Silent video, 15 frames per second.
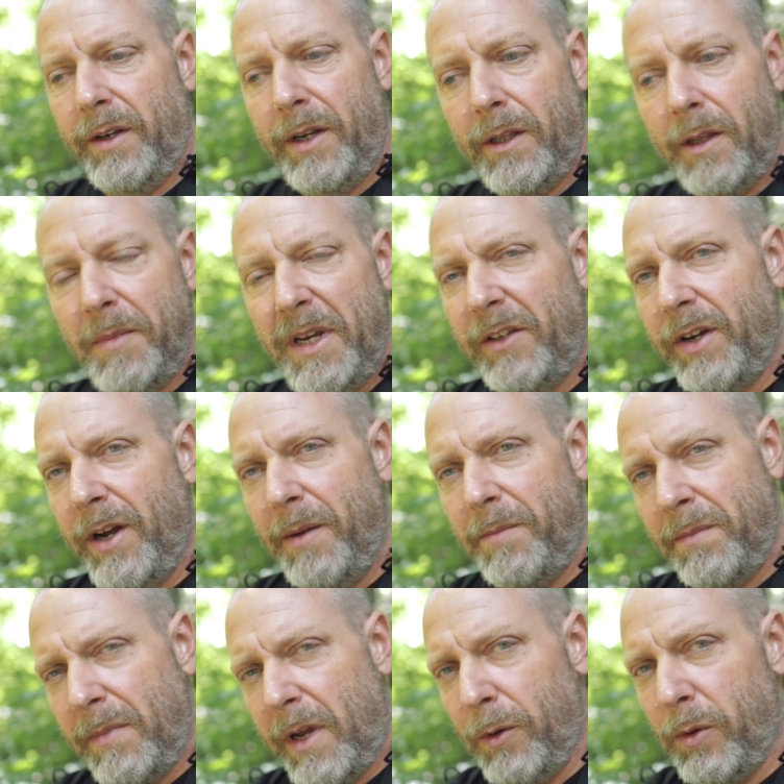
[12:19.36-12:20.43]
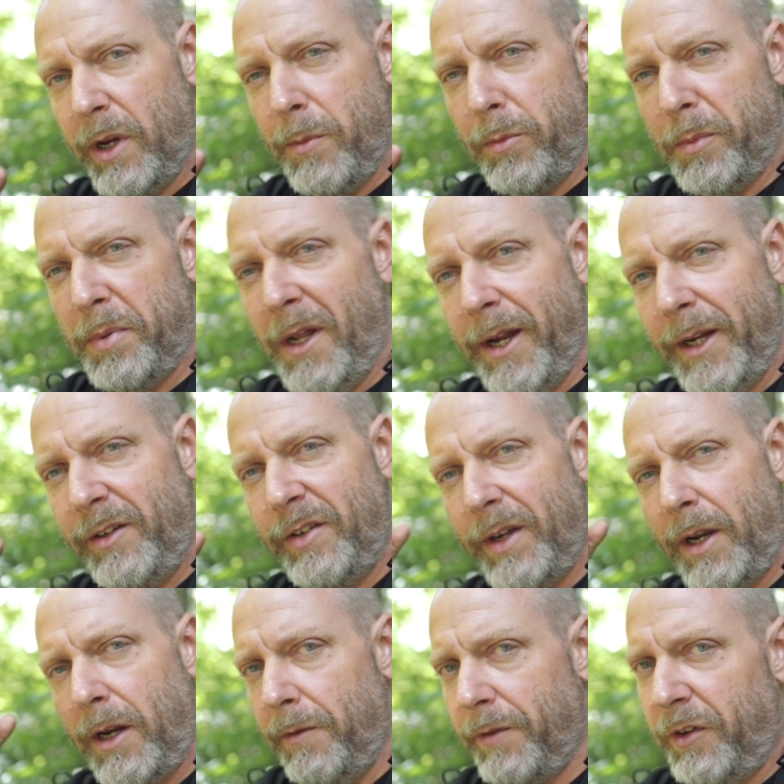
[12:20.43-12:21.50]
In the meantime, I will keep replying
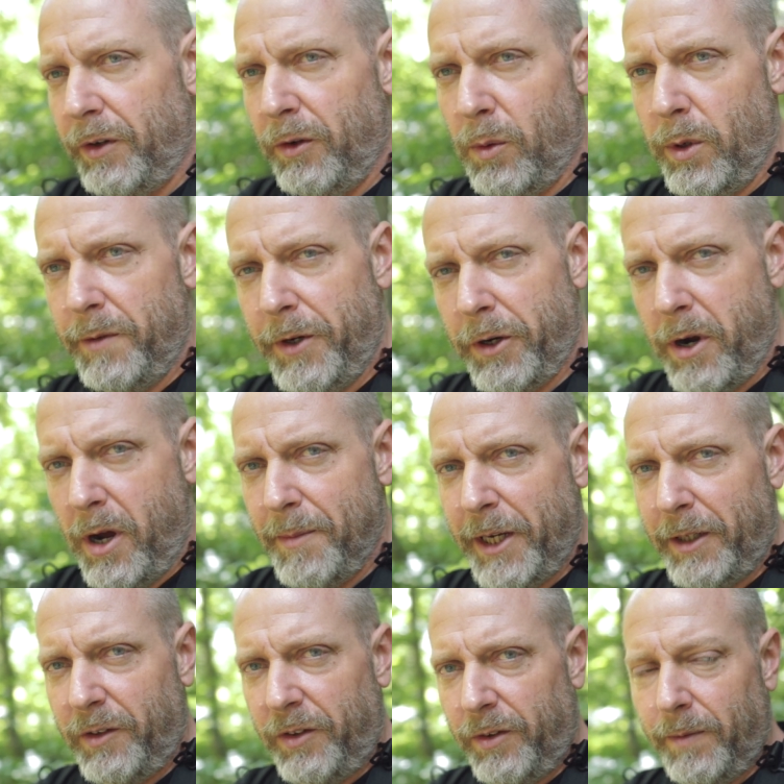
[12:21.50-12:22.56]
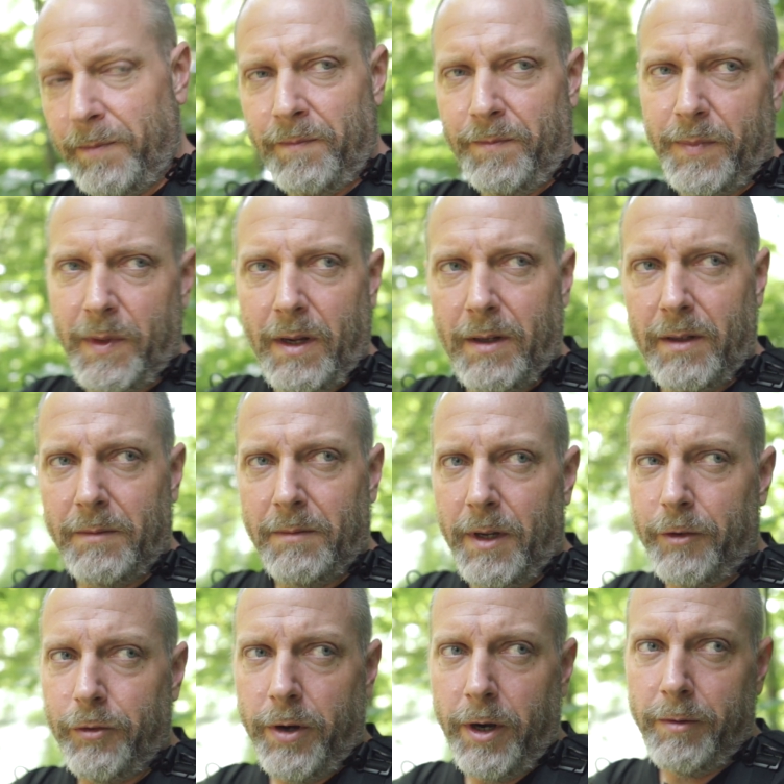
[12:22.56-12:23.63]
to every single one of your comments.
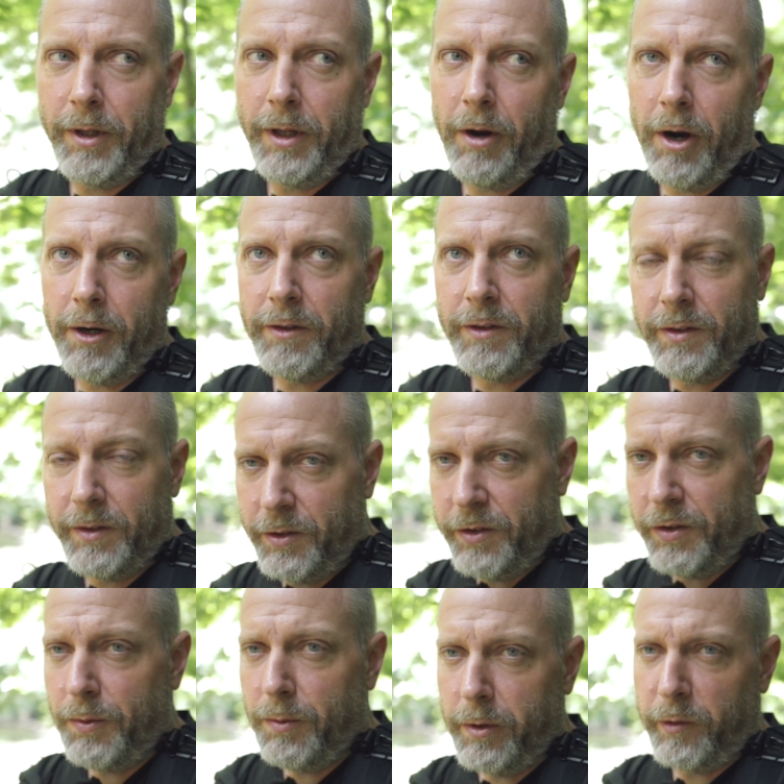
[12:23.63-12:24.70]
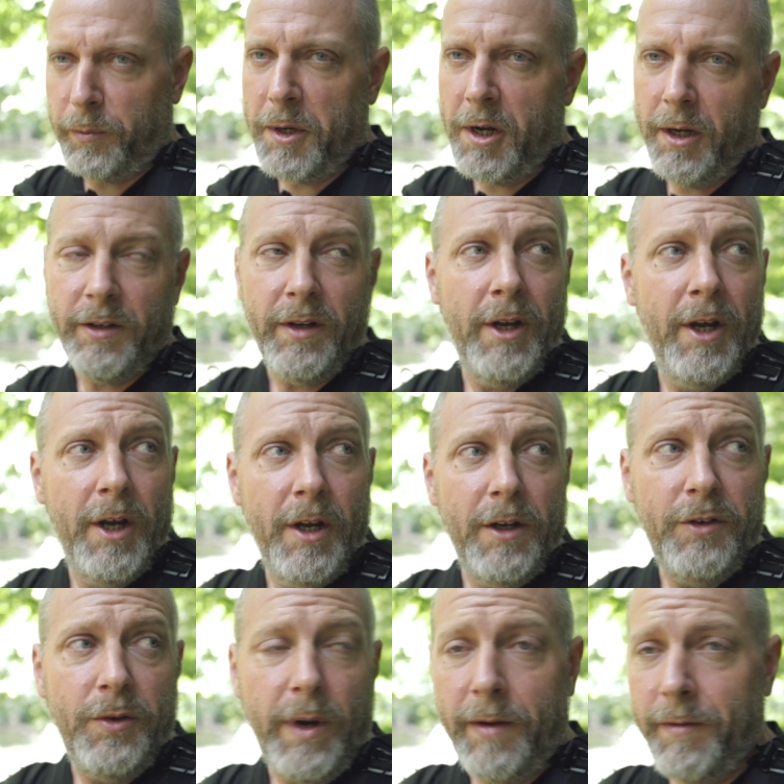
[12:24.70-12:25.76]
I try really hard to respond
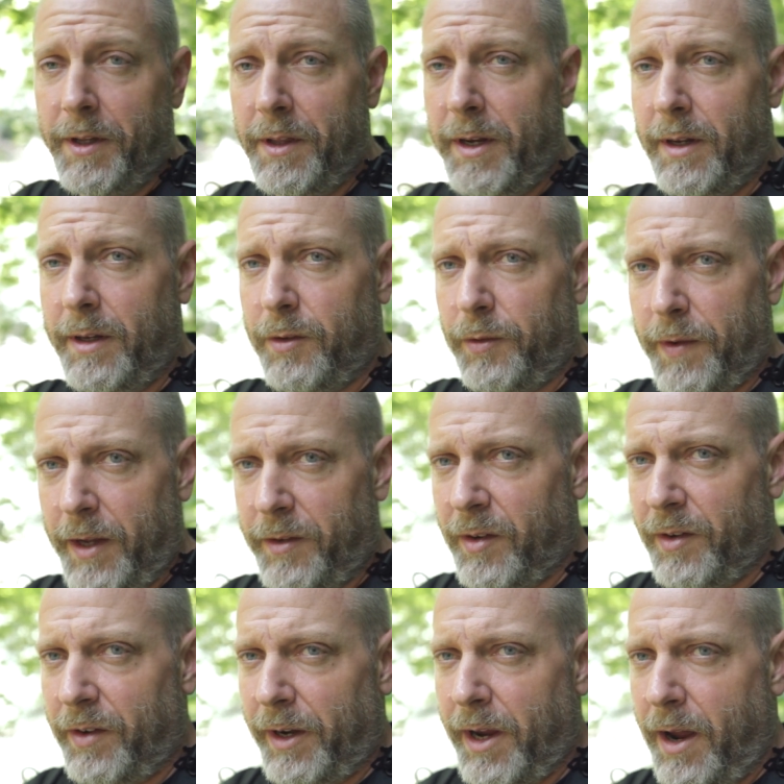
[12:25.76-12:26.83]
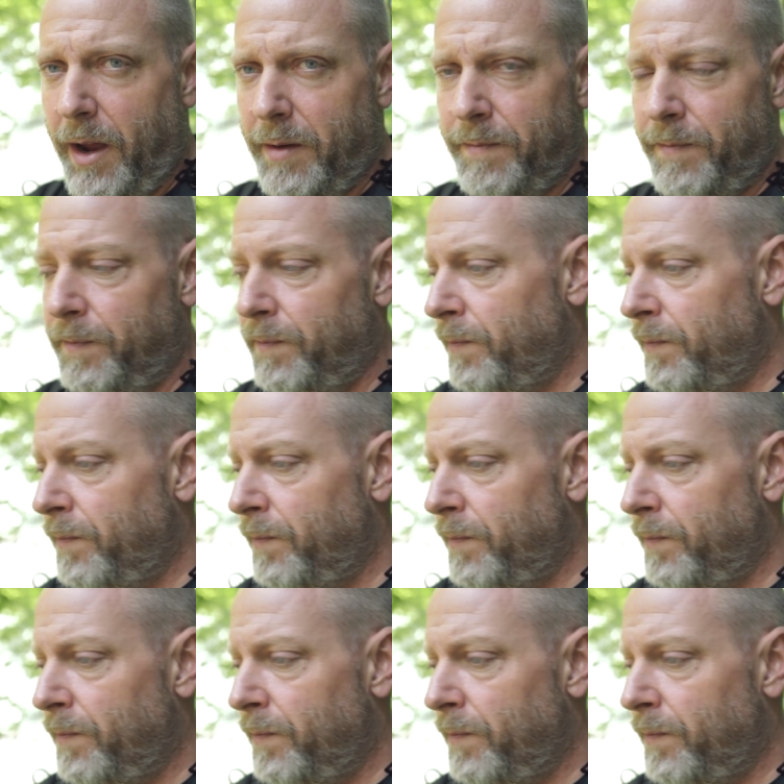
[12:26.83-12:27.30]
to everything as fast as I can.